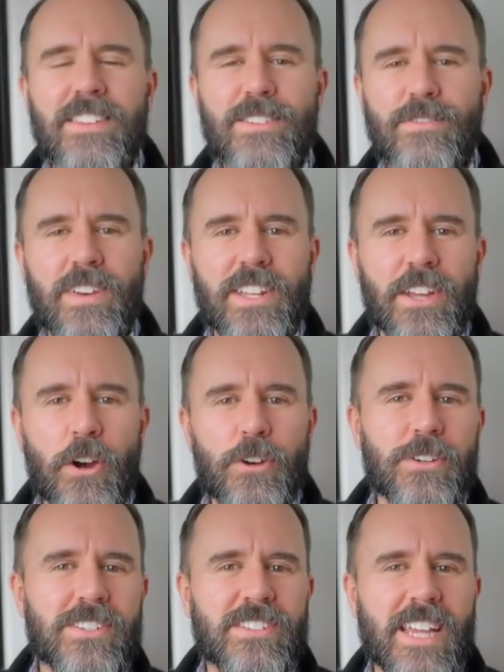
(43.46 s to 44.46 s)
In this video,
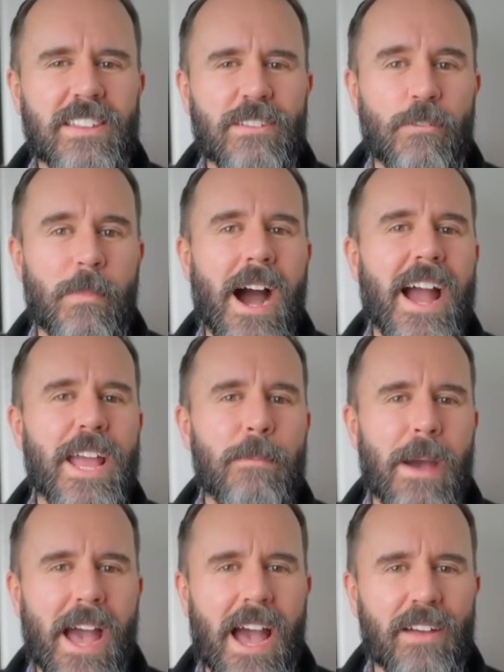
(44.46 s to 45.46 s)
Chris Stanley from IA
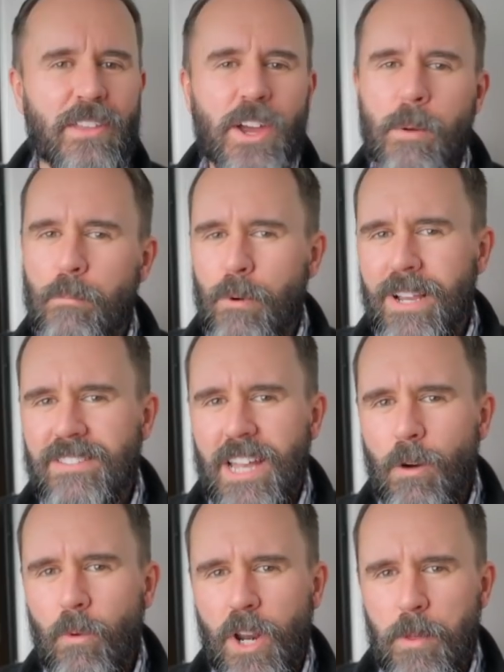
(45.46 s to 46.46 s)
Path breaks
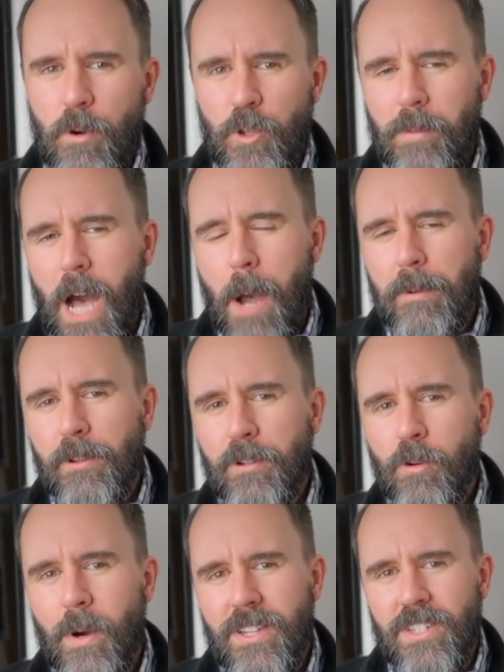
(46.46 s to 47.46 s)
down one of the most popular
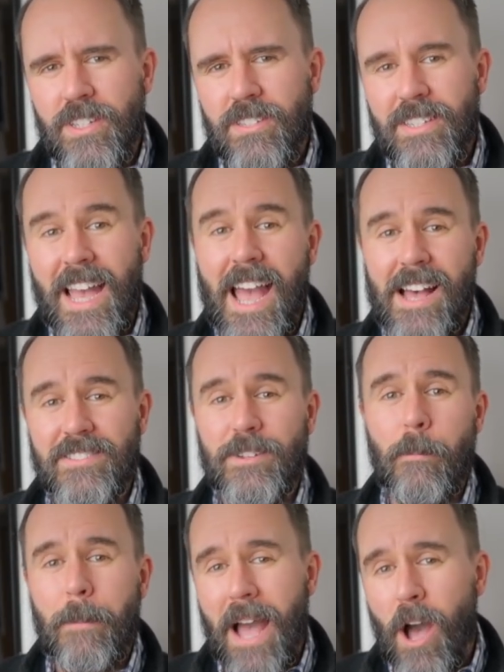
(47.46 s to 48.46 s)
questions asked
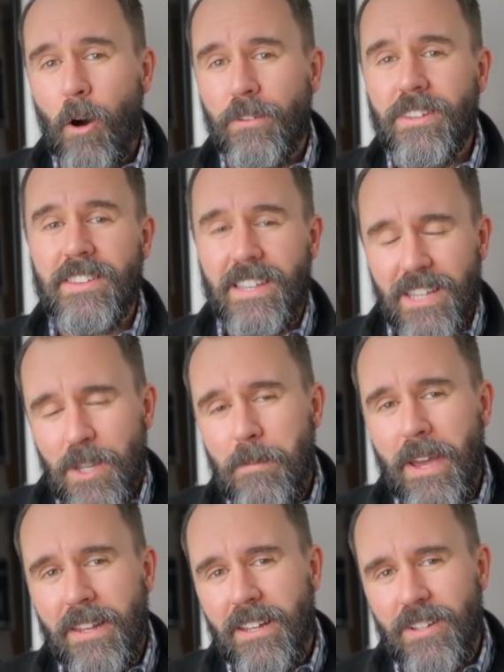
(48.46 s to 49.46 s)
about the
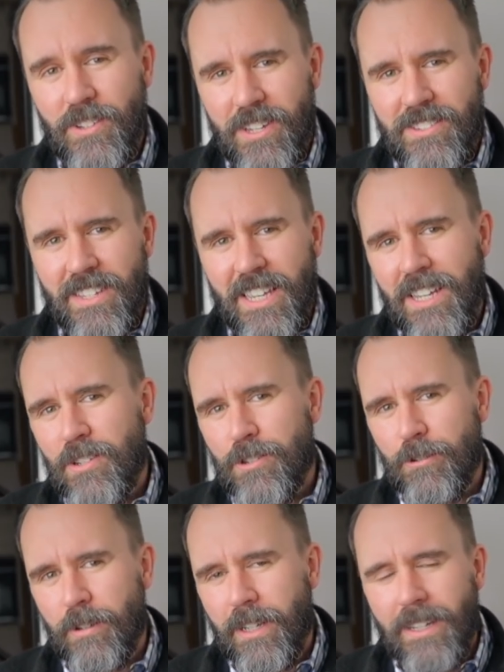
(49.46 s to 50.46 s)
independent adjusting
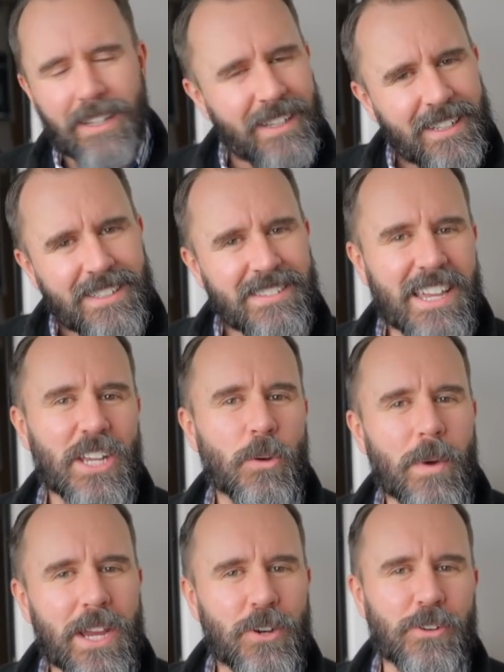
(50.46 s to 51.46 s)
industry. Take it
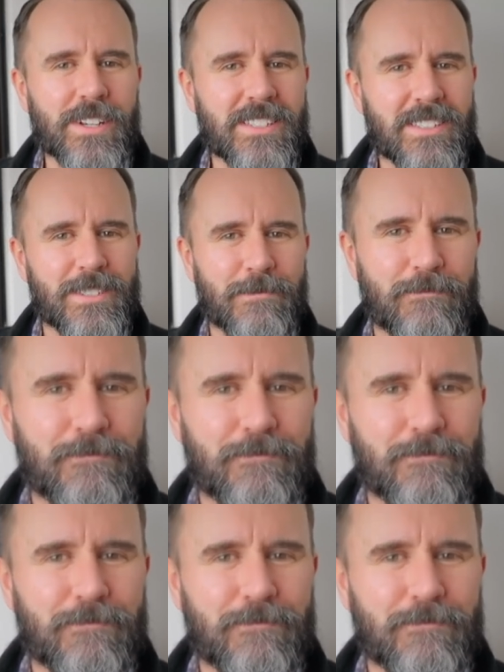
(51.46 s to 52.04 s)
away, Chris.